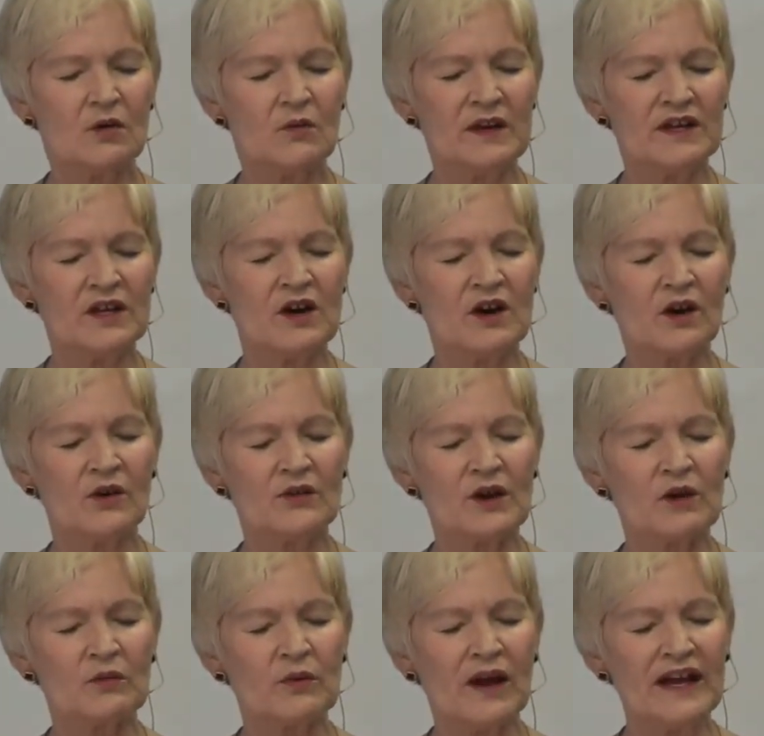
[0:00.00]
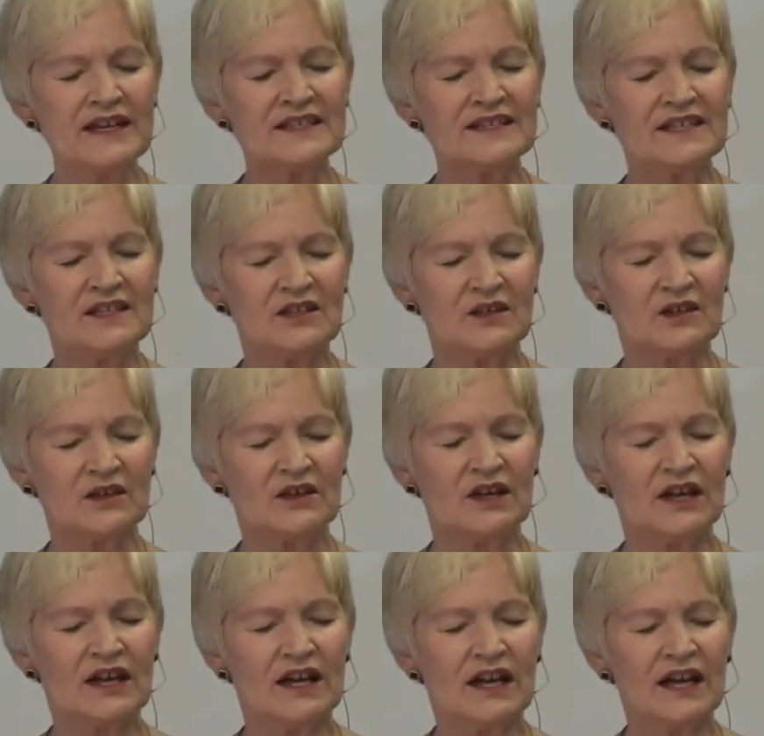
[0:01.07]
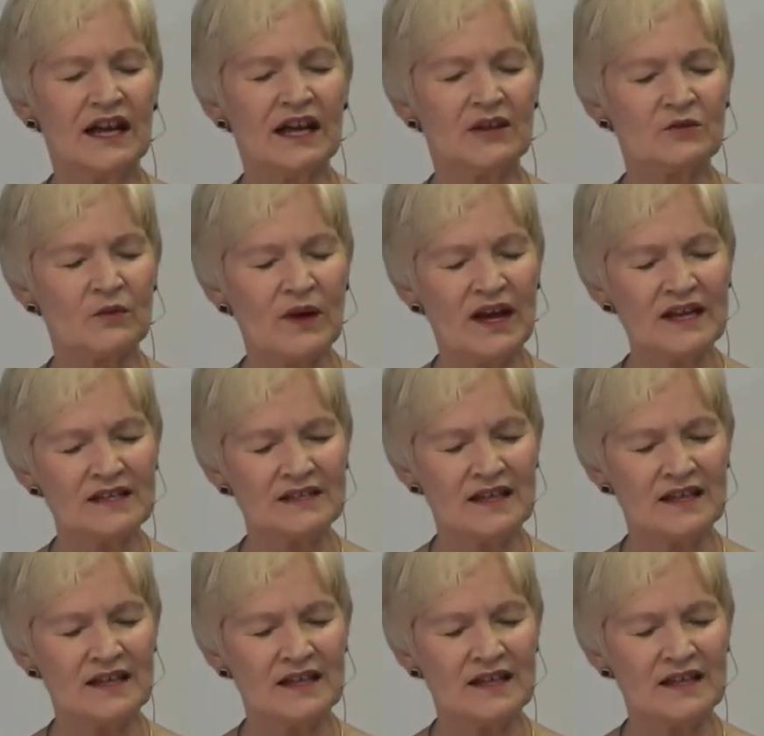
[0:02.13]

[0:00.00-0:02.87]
We know that right here and right